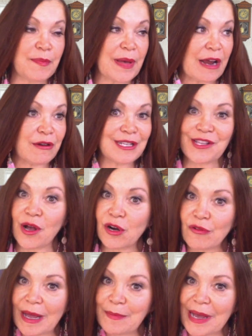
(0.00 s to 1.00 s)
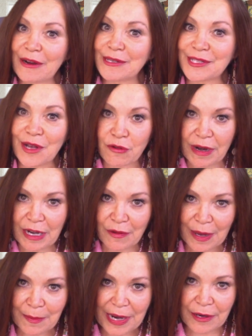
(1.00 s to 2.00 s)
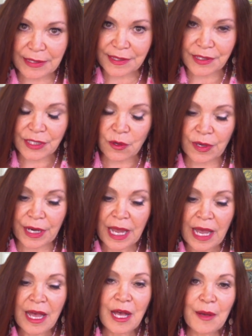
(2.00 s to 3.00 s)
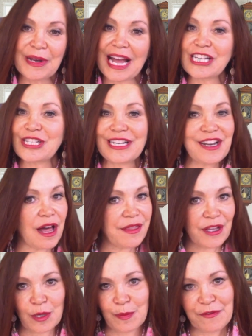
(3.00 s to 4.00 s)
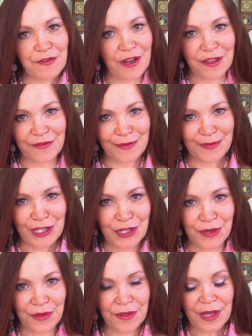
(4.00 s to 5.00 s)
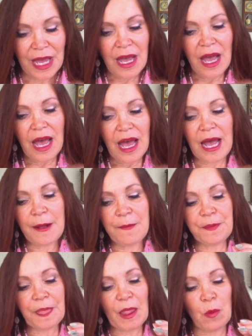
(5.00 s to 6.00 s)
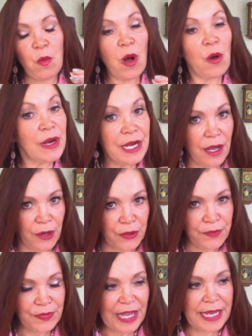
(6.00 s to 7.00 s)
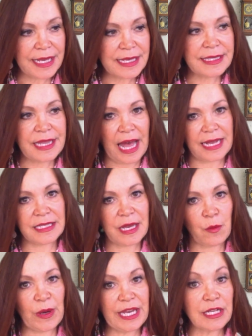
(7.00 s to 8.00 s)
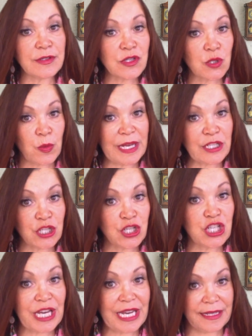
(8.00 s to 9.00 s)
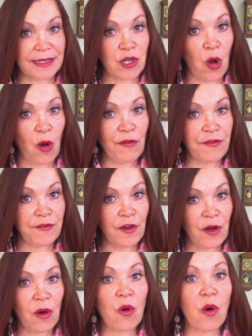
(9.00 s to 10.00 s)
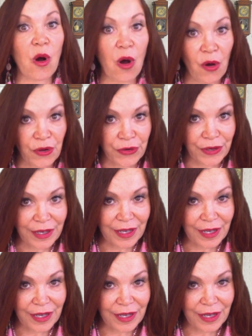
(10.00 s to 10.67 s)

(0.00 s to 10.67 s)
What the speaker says: parents, our grandparents, our great-grandparents, and so on. But actually nothing could be further from the truth. What we know is that we can switch genes off or on.